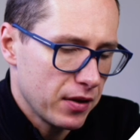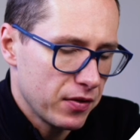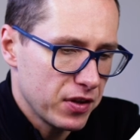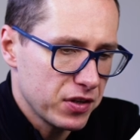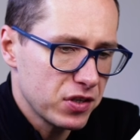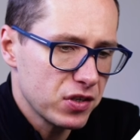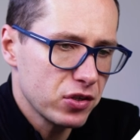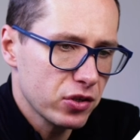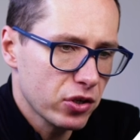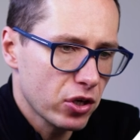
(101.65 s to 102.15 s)

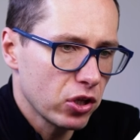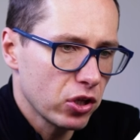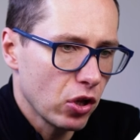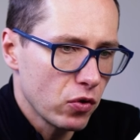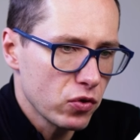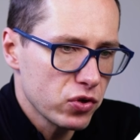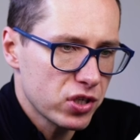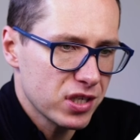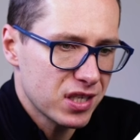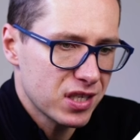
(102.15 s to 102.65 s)
This is the
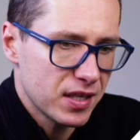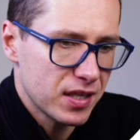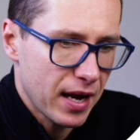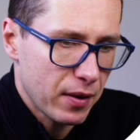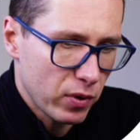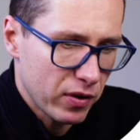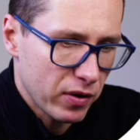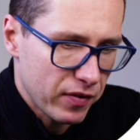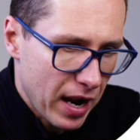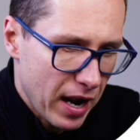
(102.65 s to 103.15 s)
closest
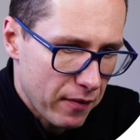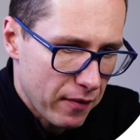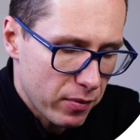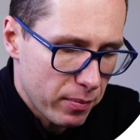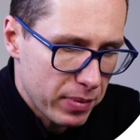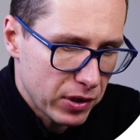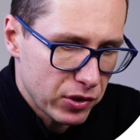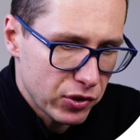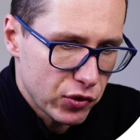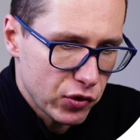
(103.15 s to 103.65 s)
that we've ever
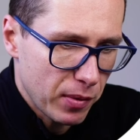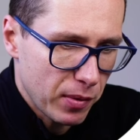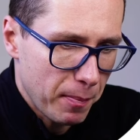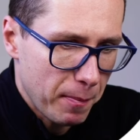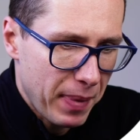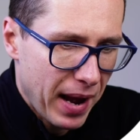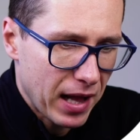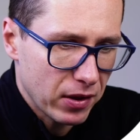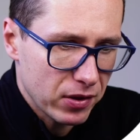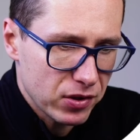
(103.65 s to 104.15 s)
been to a
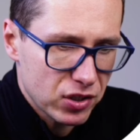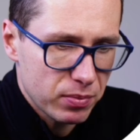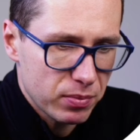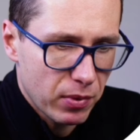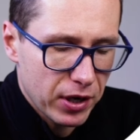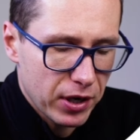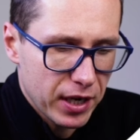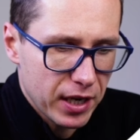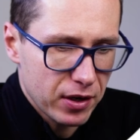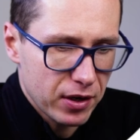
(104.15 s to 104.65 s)
balanced
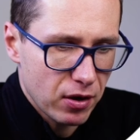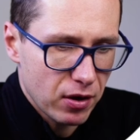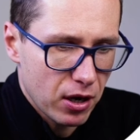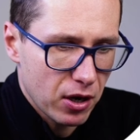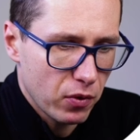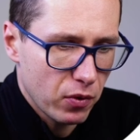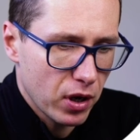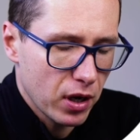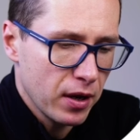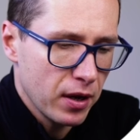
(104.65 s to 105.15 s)
market in
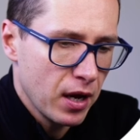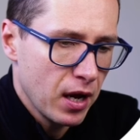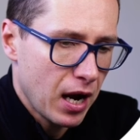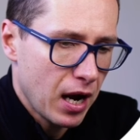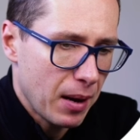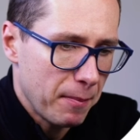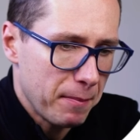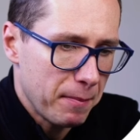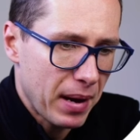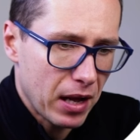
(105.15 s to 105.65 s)
Ottawa.
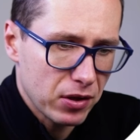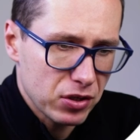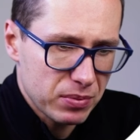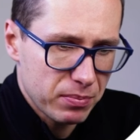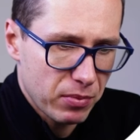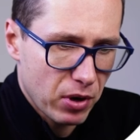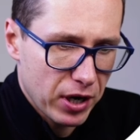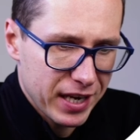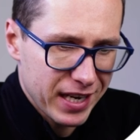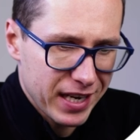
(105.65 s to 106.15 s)
A
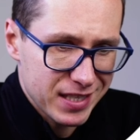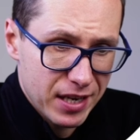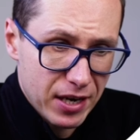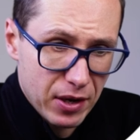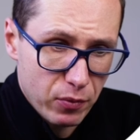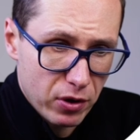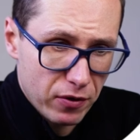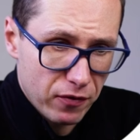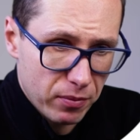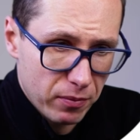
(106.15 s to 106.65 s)
balanced market is
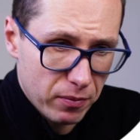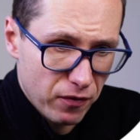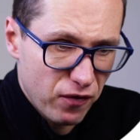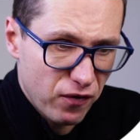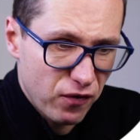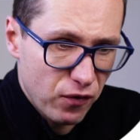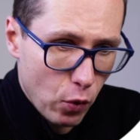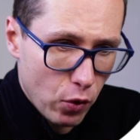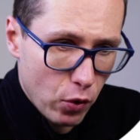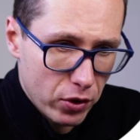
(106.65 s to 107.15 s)
anywhere from
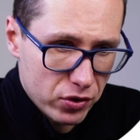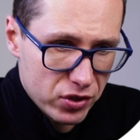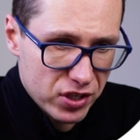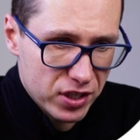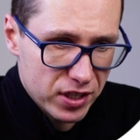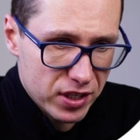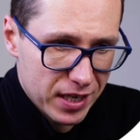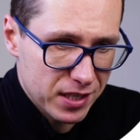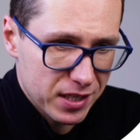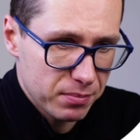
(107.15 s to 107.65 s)
4 to
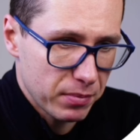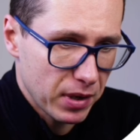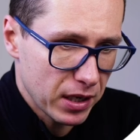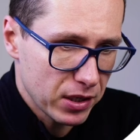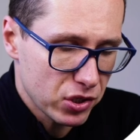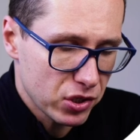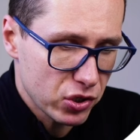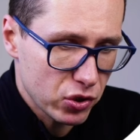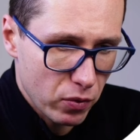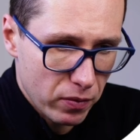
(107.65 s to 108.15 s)
6
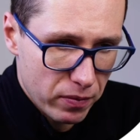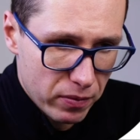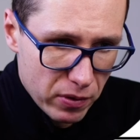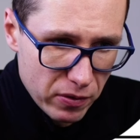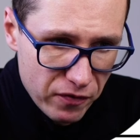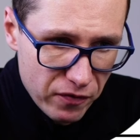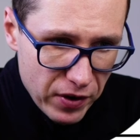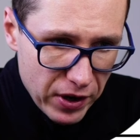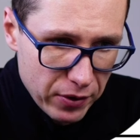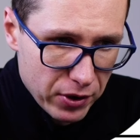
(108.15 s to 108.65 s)
months, so
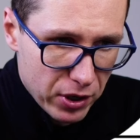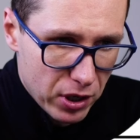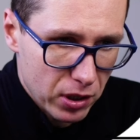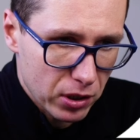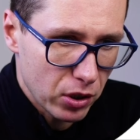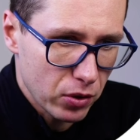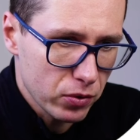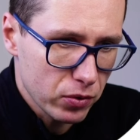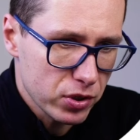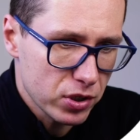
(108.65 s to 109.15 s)
we're very
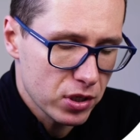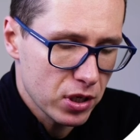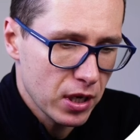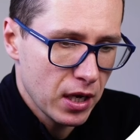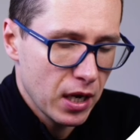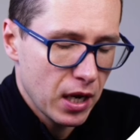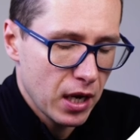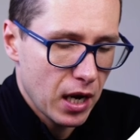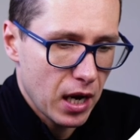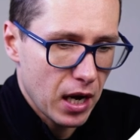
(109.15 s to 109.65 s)
close.
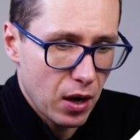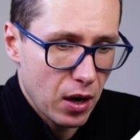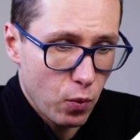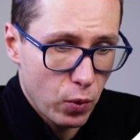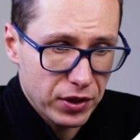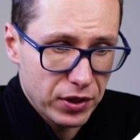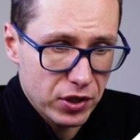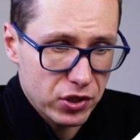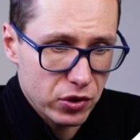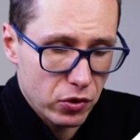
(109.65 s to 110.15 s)

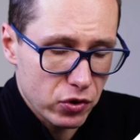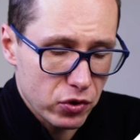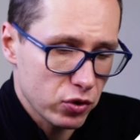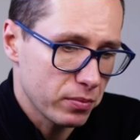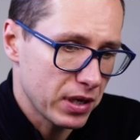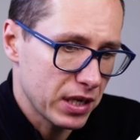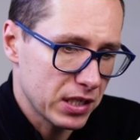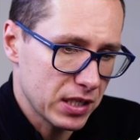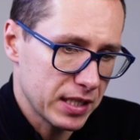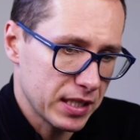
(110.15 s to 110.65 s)
What this also
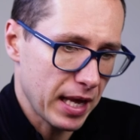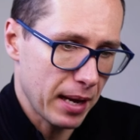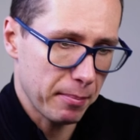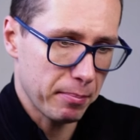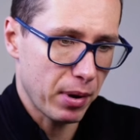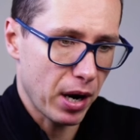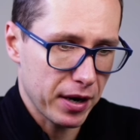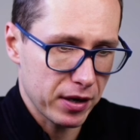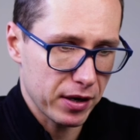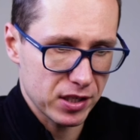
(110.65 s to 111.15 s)
means is
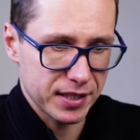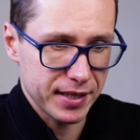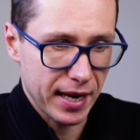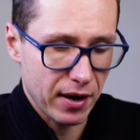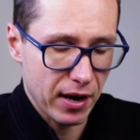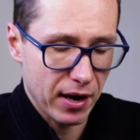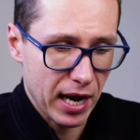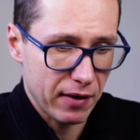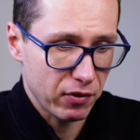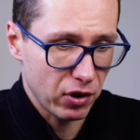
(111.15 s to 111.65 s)
that buyers
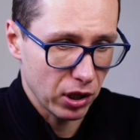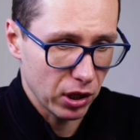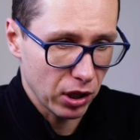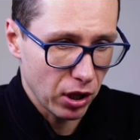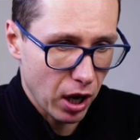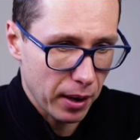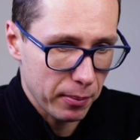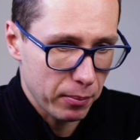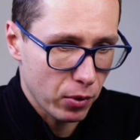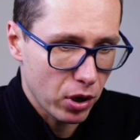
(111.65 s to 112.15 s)
now have a
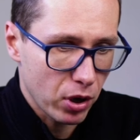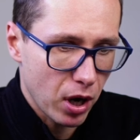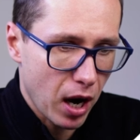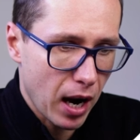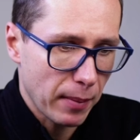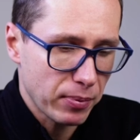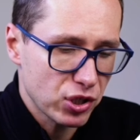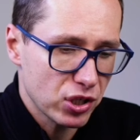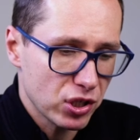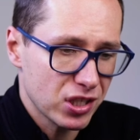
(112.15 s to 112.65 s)
lot more
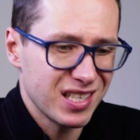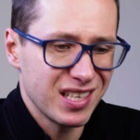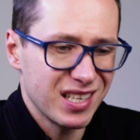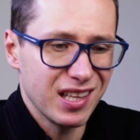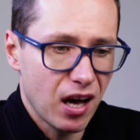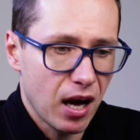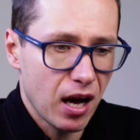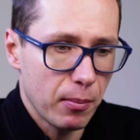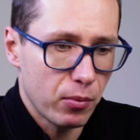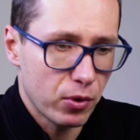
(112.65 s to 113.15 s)
options and a
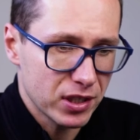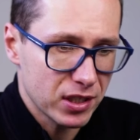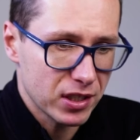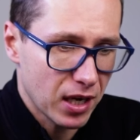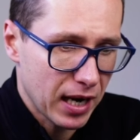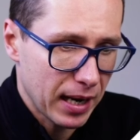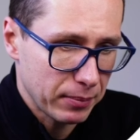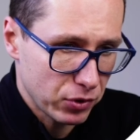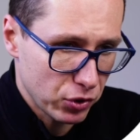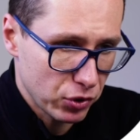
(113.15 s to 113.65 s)
lot more
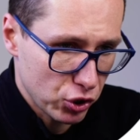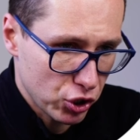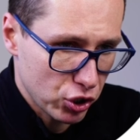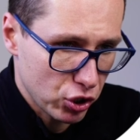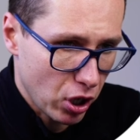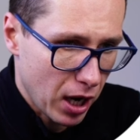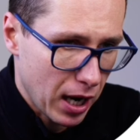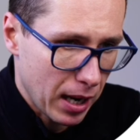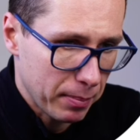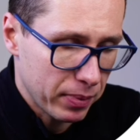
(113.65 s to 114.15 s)
time to
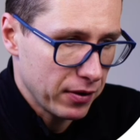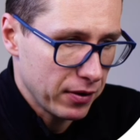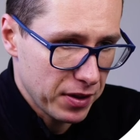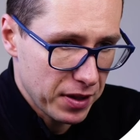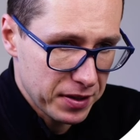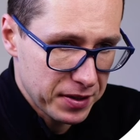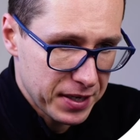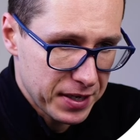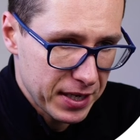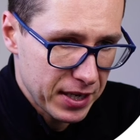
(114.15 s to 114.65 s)
shop.
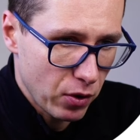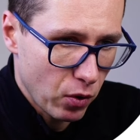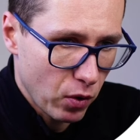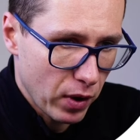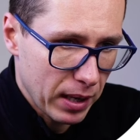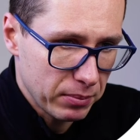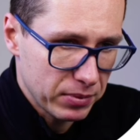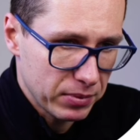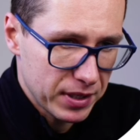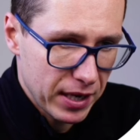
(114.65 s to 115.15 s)

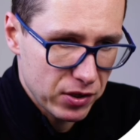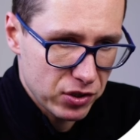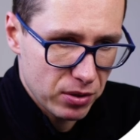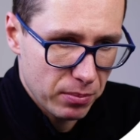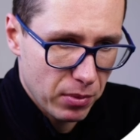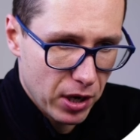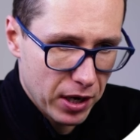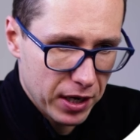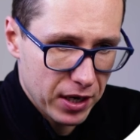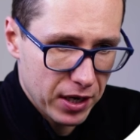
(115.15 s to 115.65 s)
DOM, days
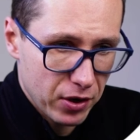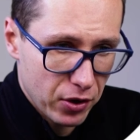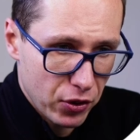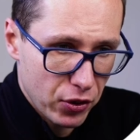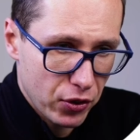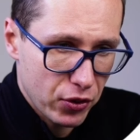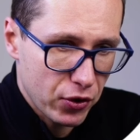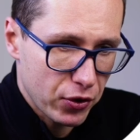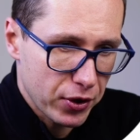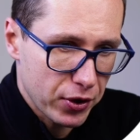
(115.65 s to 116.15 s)
on market, are
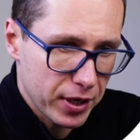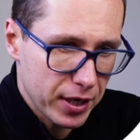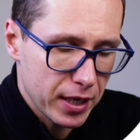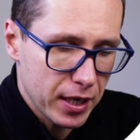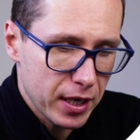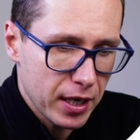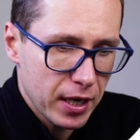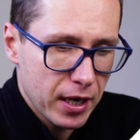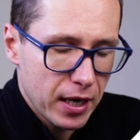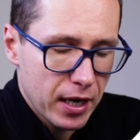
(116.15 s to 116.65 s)
30.